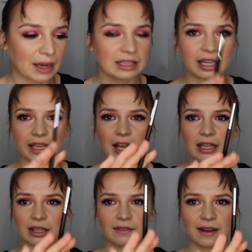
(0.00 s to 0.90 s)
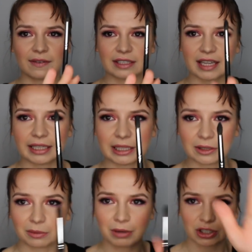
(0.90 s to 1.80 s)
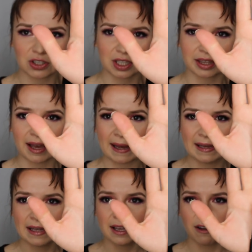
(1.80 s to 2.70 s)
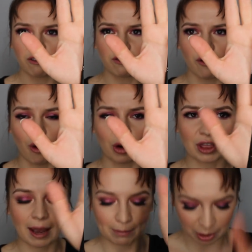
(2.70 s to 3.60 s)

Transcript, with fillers: I love having tiny little brushes like that for that